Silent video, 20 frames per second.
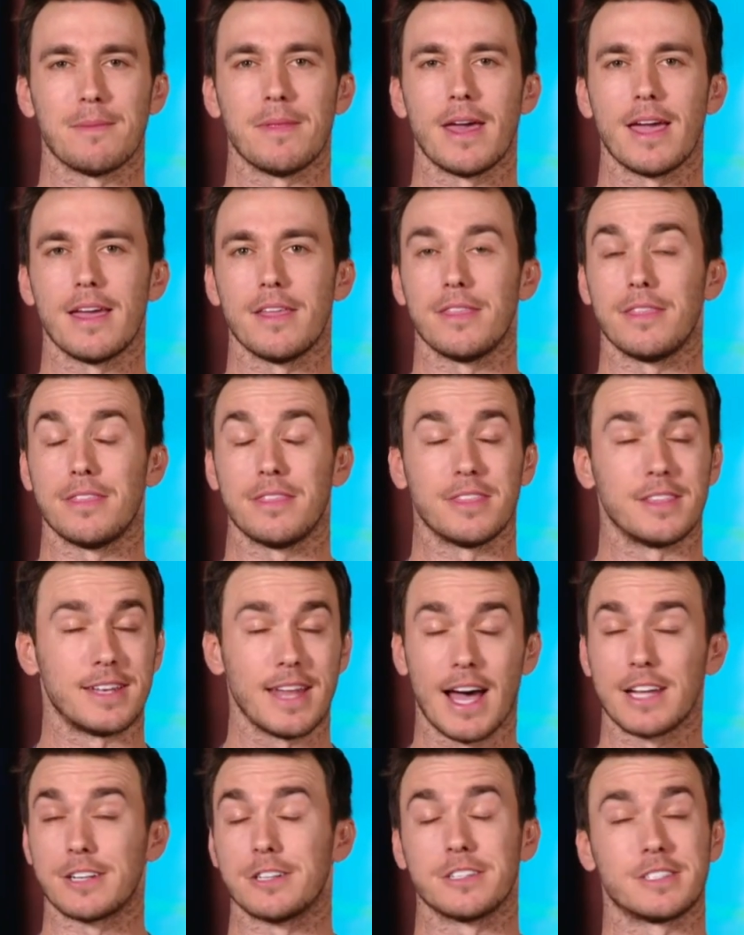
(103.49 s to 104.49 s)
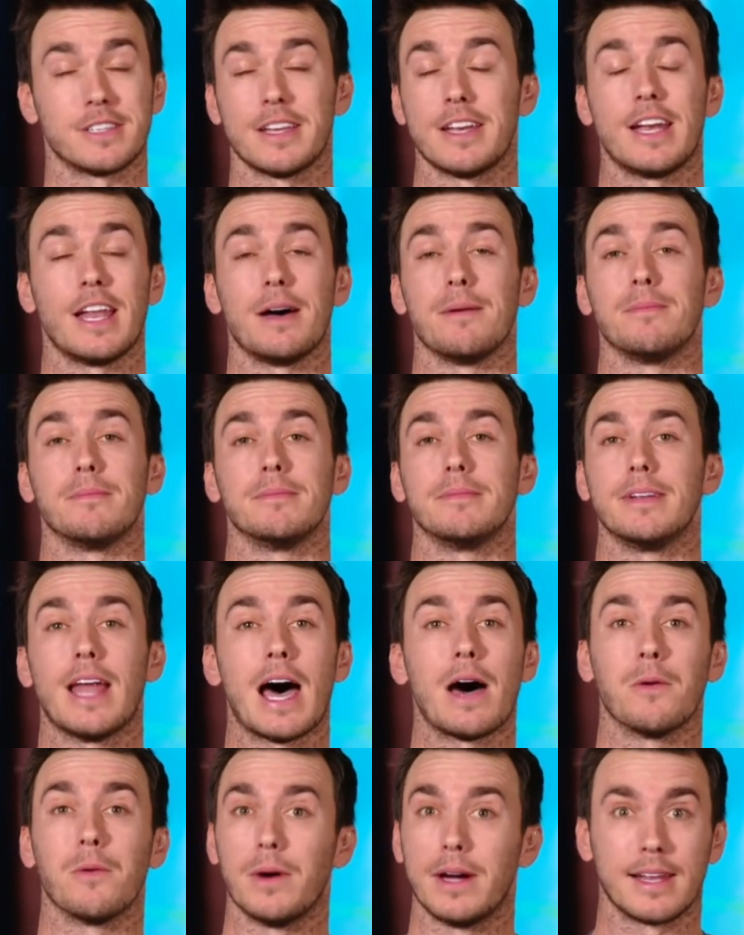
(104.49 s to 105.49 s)
They the Dodgers ended up
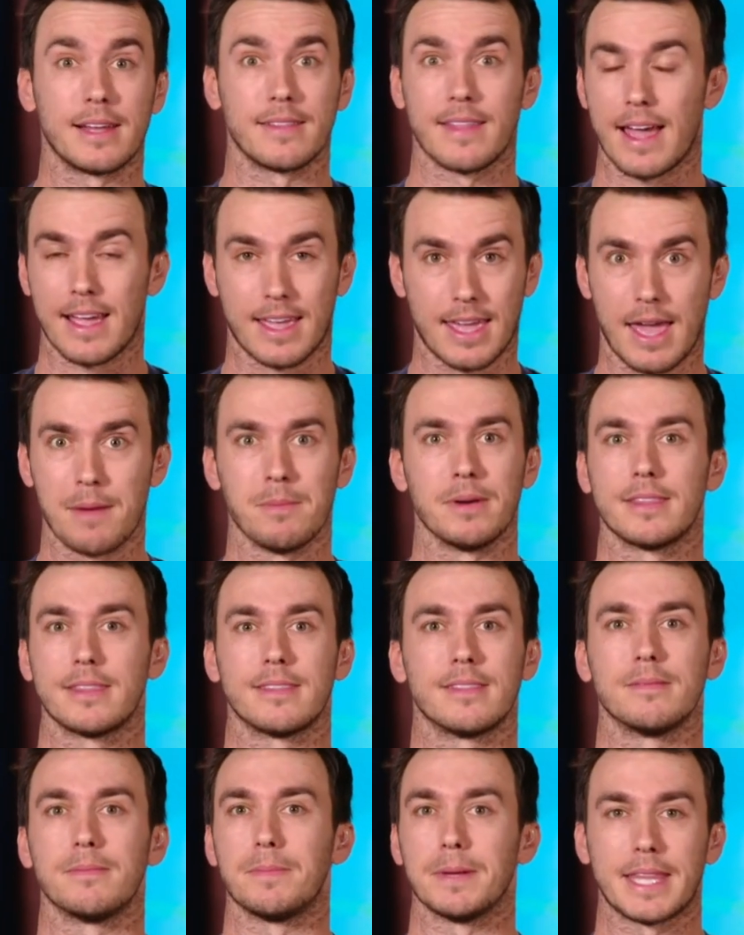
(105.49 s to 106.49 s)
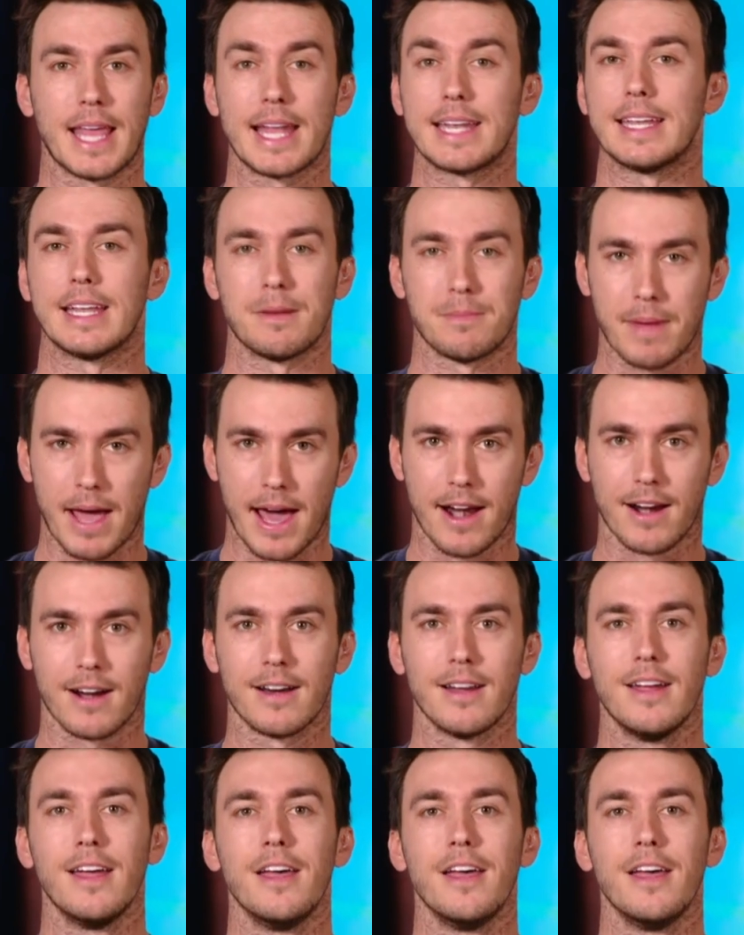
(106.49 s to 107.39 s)
not winning that game, but but that didn't matter.